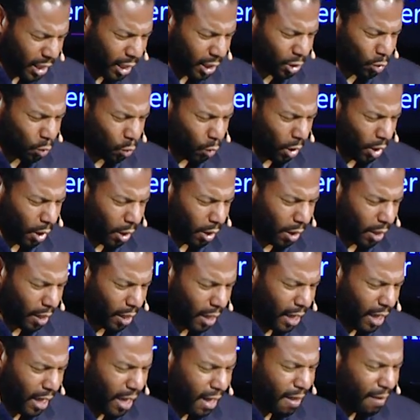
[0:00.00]
this word.
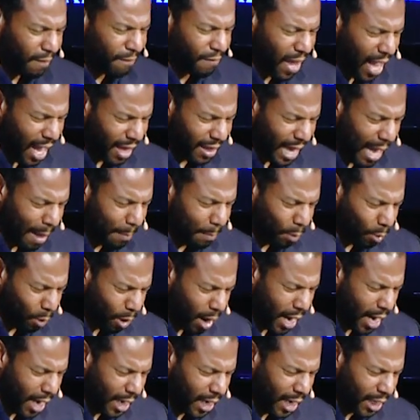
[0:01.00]
Father, I
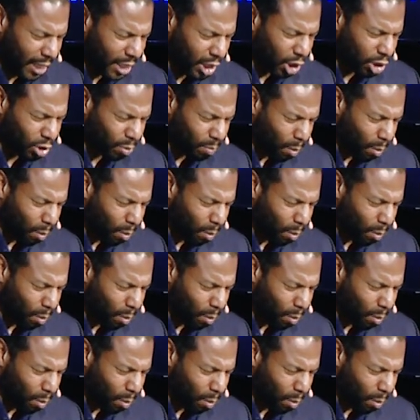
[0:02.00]
pray that this